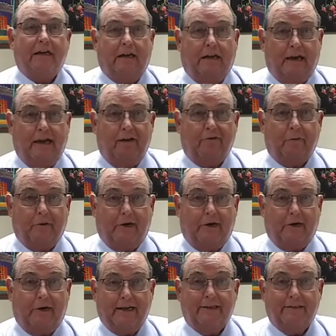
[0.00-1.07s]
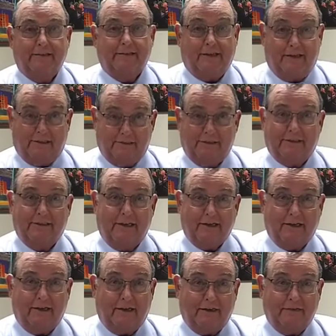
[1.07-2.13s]
Everybody gets a
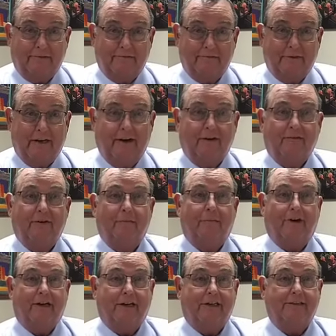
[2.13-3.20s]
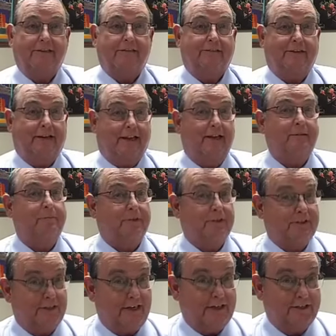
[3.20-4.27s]
ticket. Everybody's in
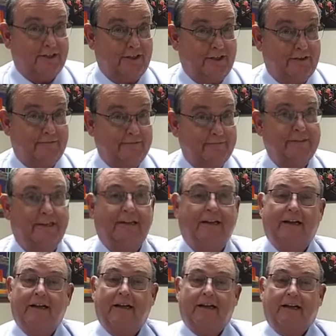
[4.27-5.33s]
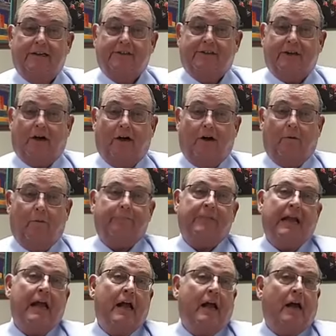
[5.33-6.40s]
possession. So,
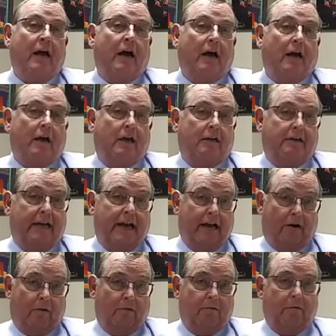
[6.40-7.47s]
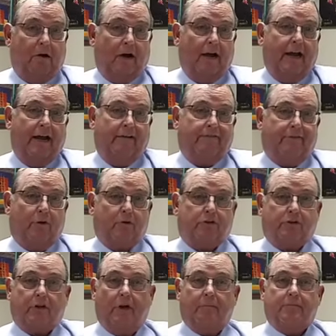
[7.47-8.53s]
now, I have folks
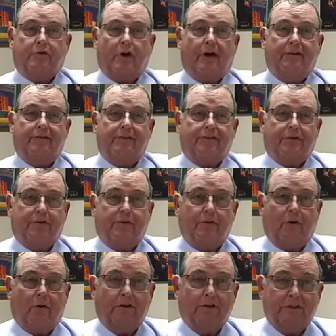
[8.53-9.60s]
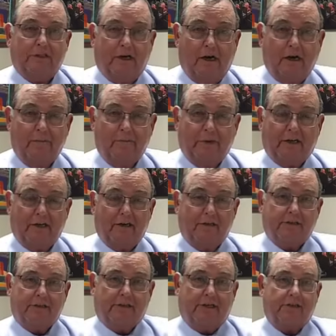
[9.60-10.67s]
come driving through all the time
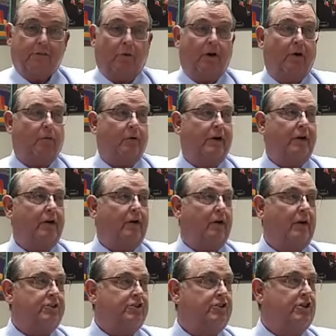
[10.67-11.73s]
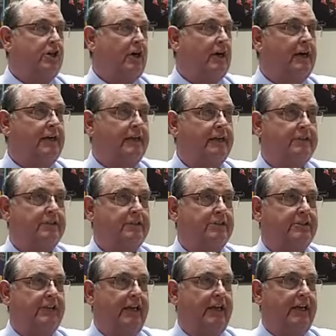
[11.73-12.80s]
because guess what? We are a giant
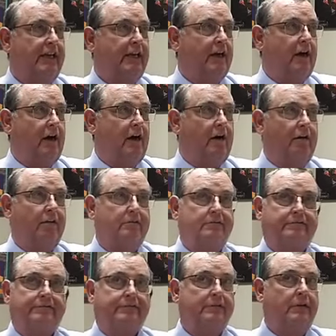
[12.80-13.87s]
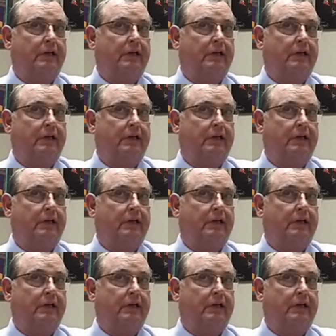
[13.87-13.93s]
sea of